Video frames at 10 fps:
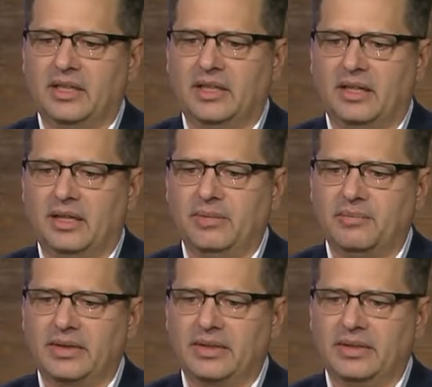
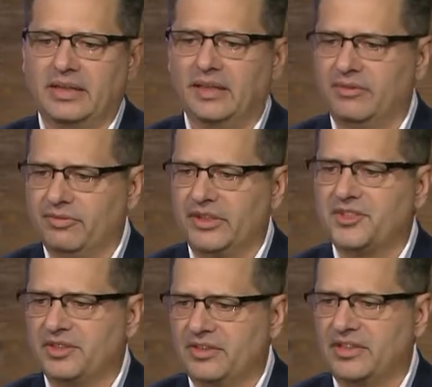And again,
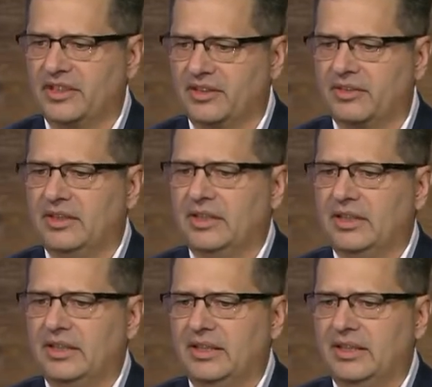inflation is here,
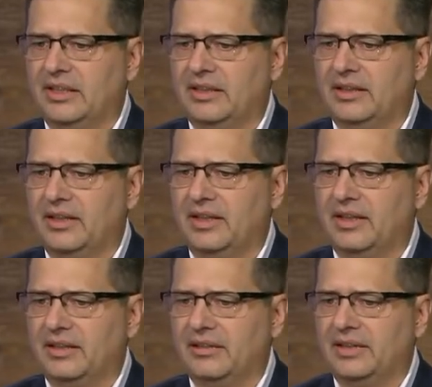
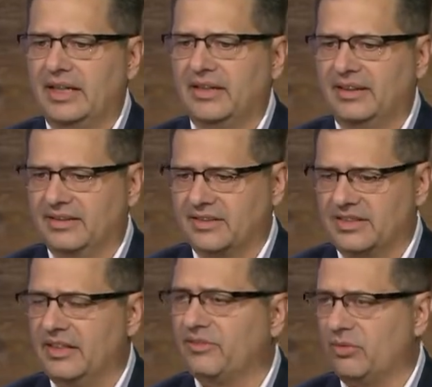I think, to
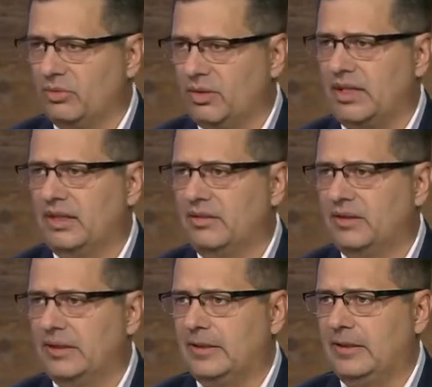stay for a
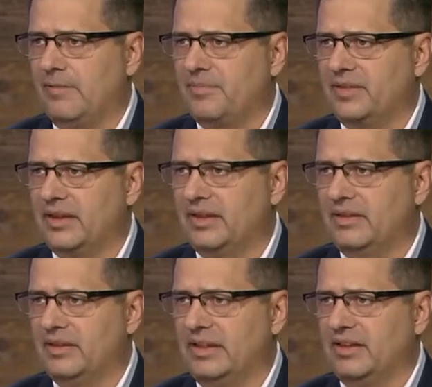while.
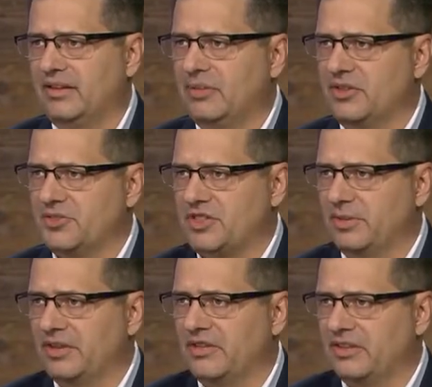And anything we do
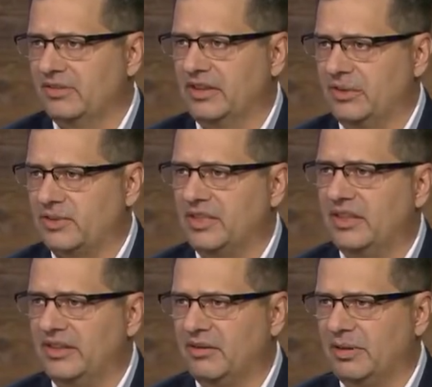stimulatively, like we're
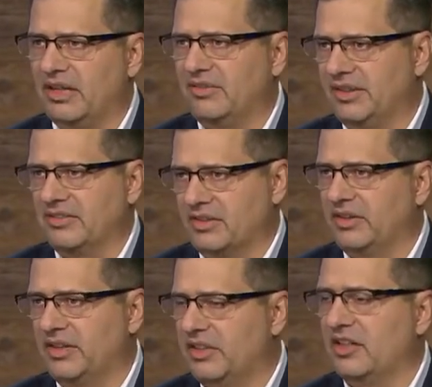talking about, is
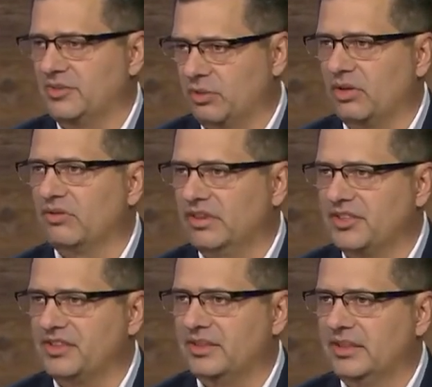going to cause more inflation.